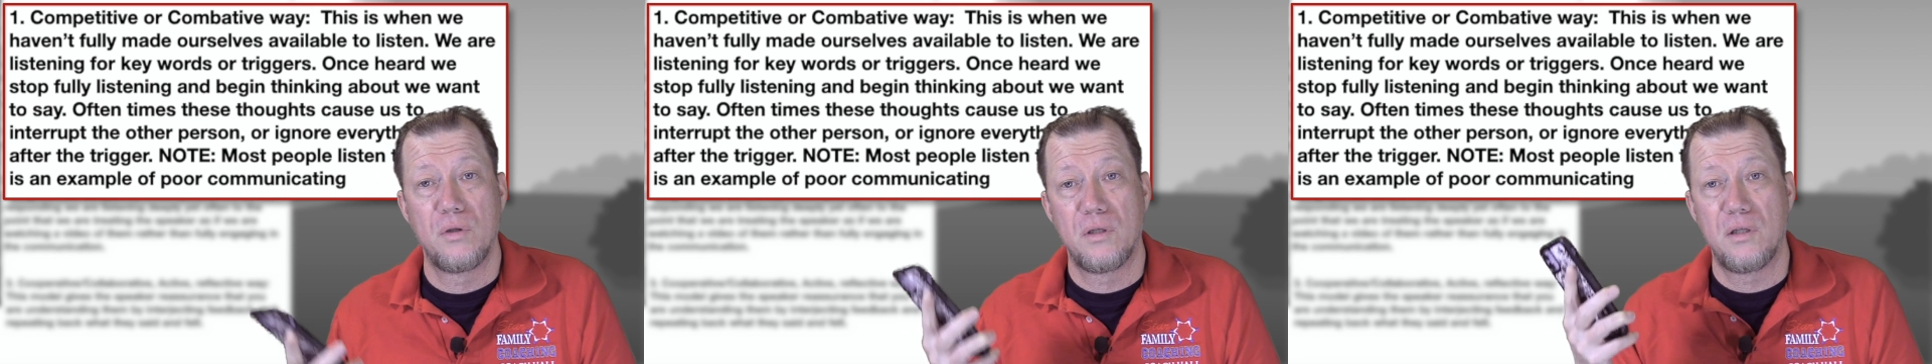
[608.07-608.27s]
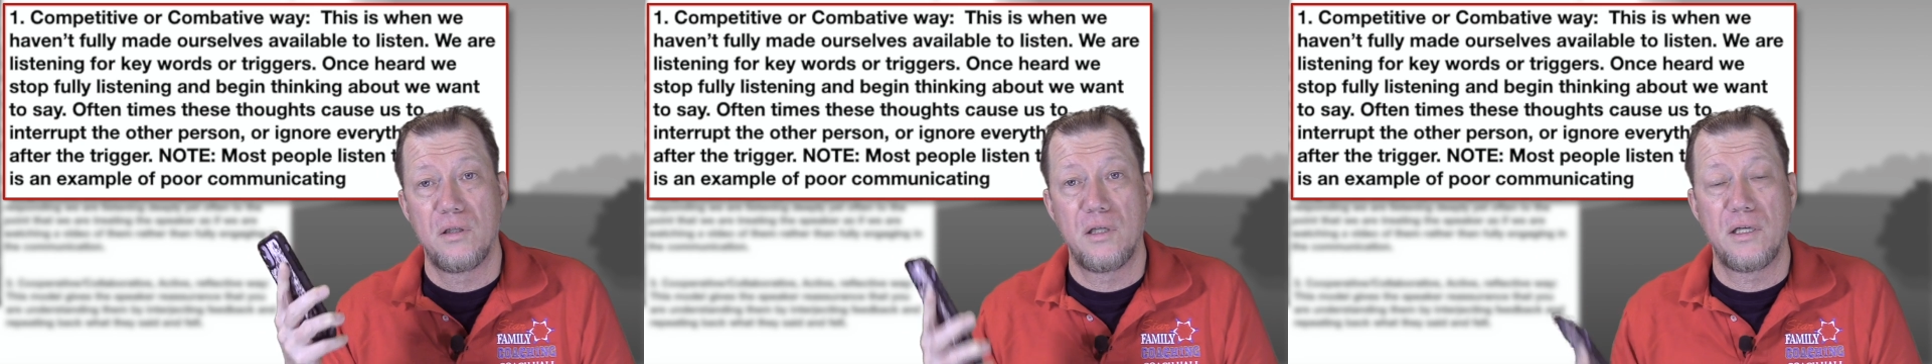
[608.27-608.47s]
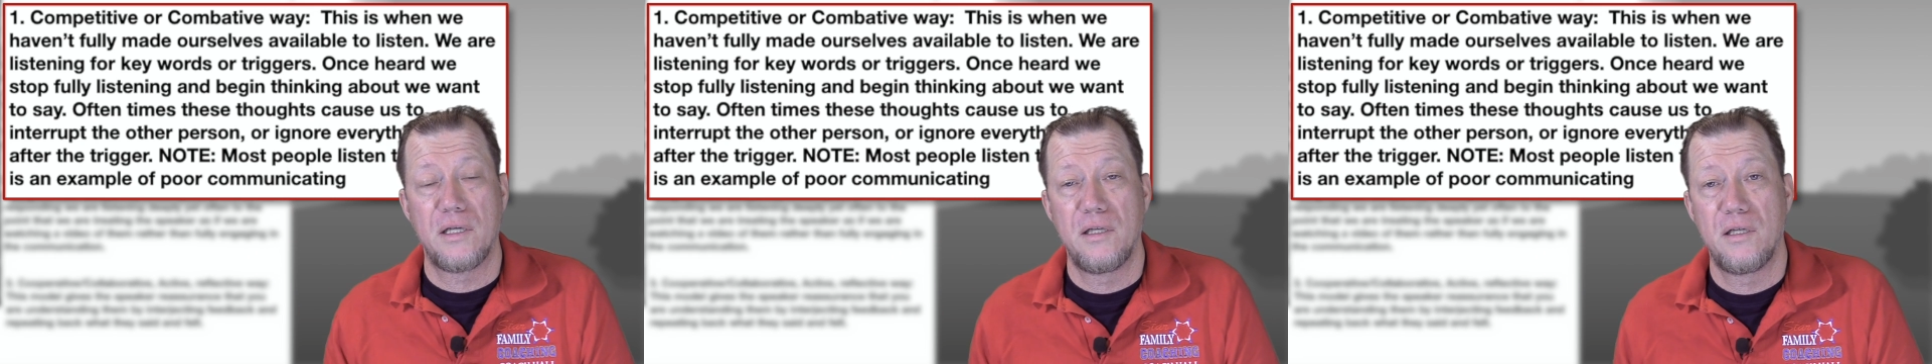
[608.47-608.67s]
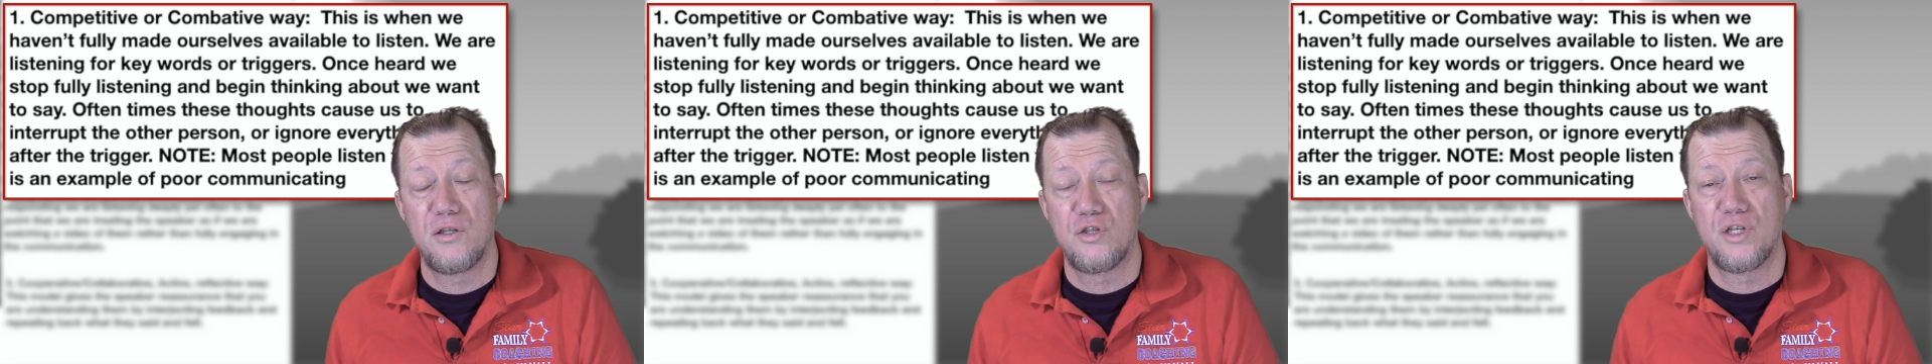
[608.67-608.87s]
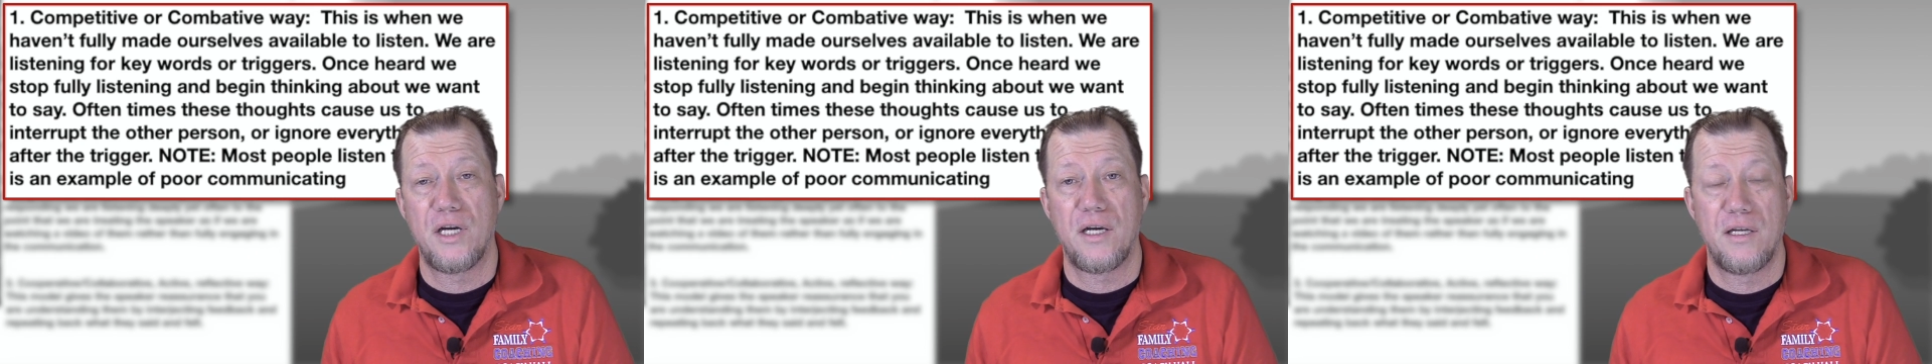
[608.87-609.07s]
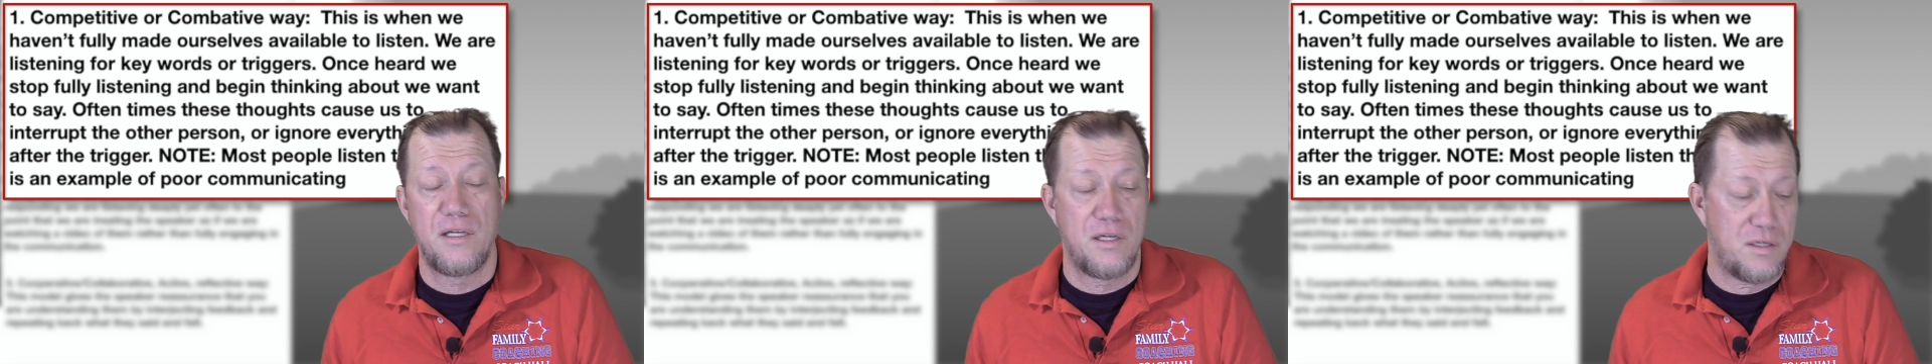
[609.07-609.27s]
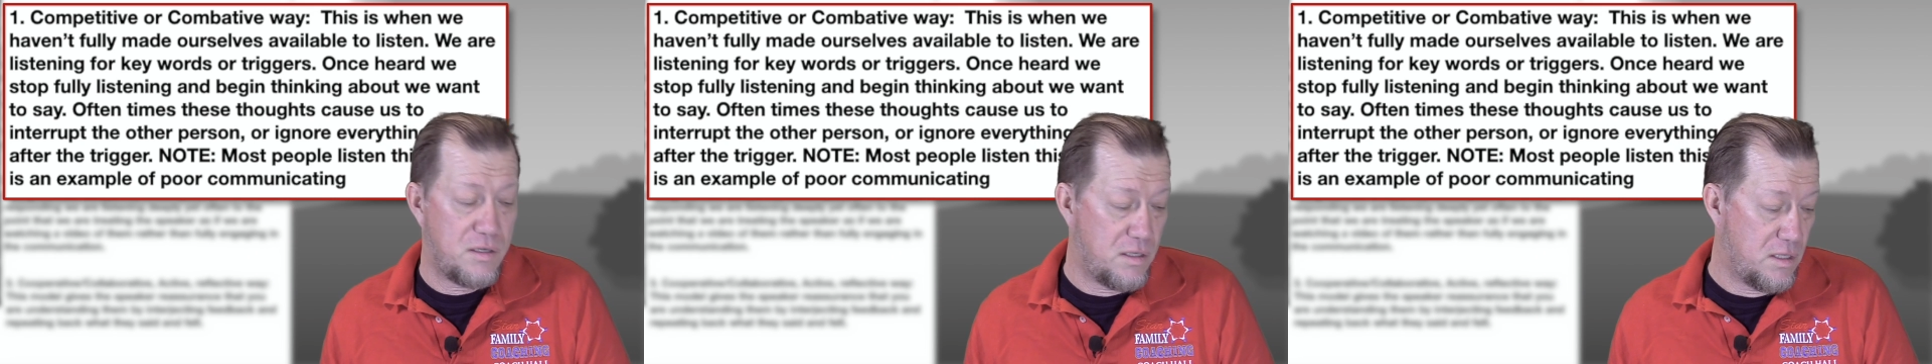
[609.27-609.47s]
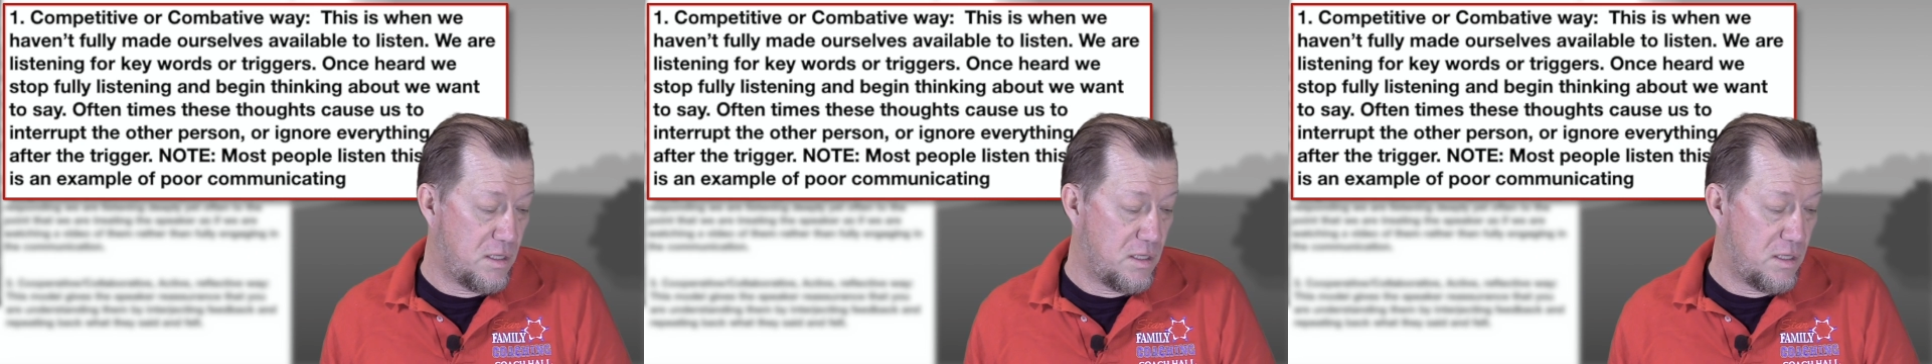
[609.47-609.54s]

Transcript: They're checking their